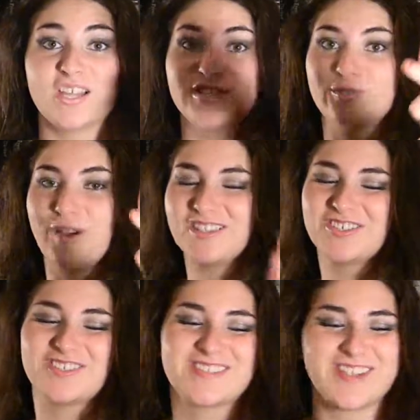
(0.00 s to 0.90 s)

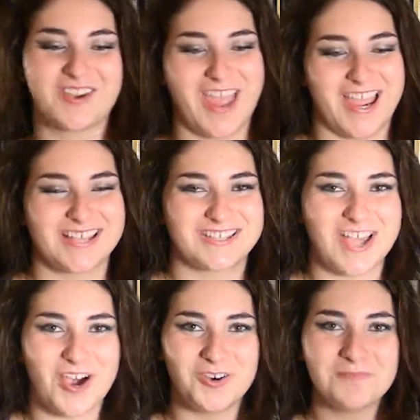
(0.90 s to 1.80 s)
Dwellers. Okay,
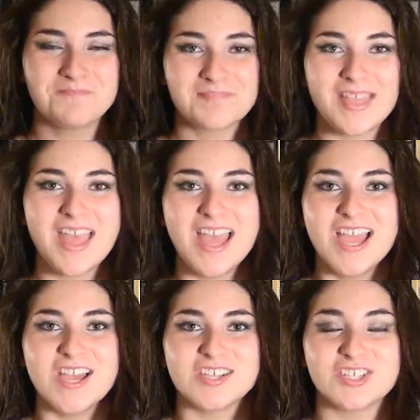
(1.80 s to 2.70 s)
so
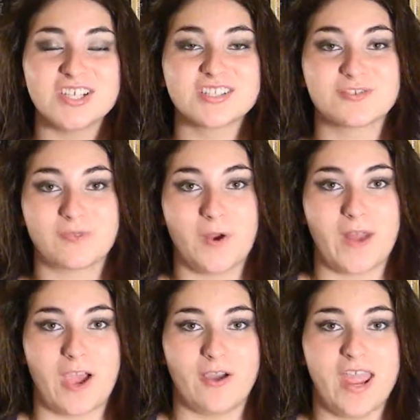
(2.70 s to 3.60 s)
she gets thrown
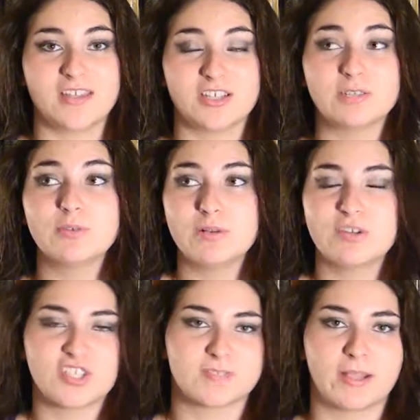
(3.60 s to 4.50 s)
out, and they're pretty
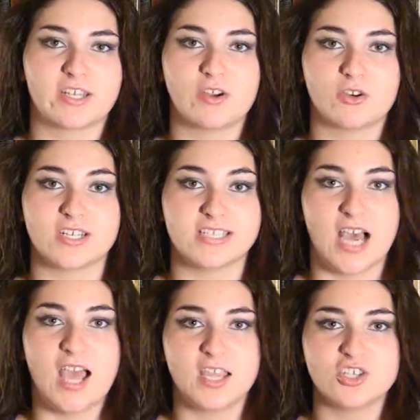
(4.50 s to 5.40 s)
much expecting her to
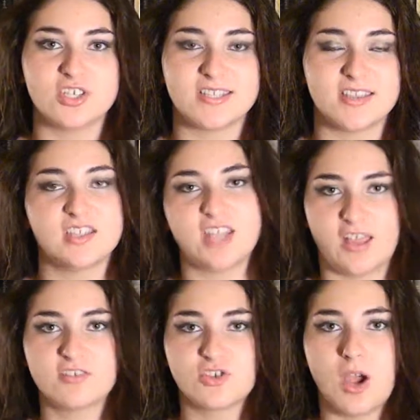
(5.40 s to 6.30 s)
die. She's in the
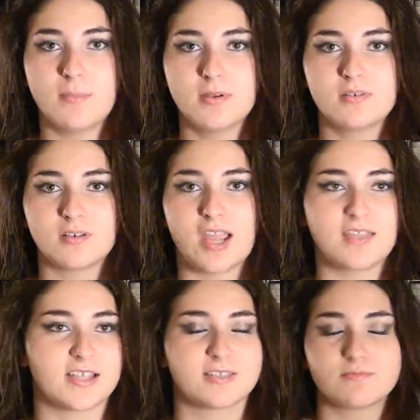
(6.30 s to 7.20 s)
death shop. Okay,
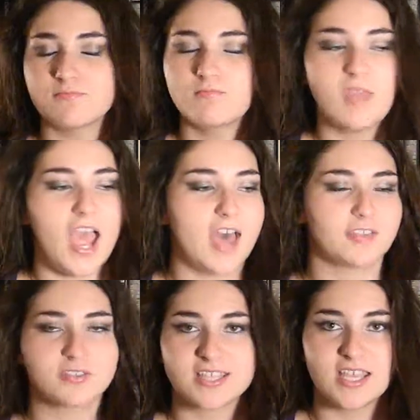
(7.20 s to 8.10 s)
that's,
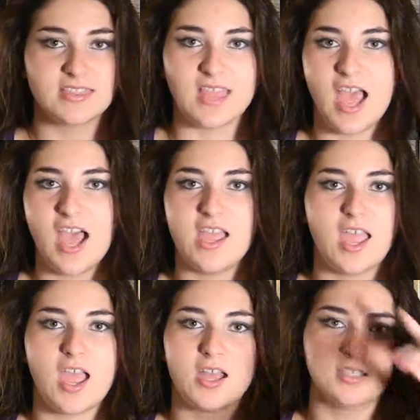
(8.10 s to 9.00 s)
others hit that,
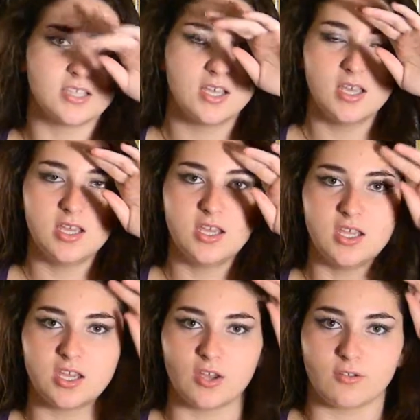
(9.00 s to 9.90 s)
and,
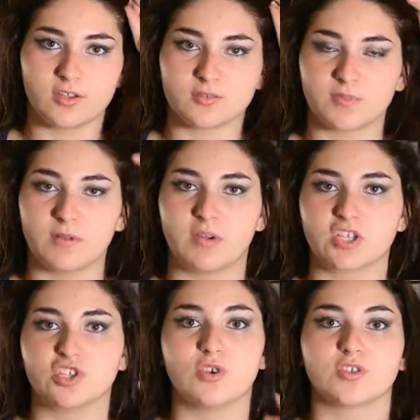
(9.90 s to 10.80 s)
you know, there's pretty
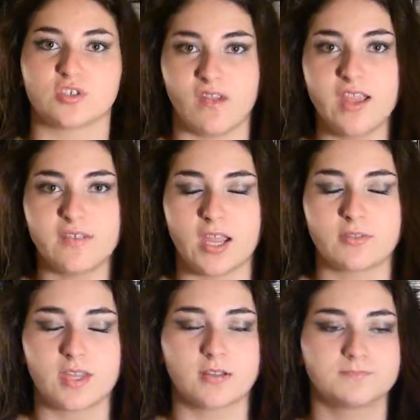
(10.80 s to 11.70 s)
much no surviving
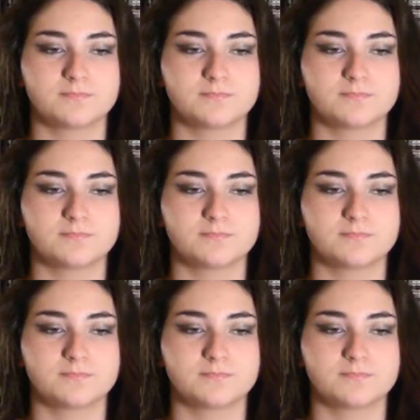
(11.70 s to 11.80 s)
out there.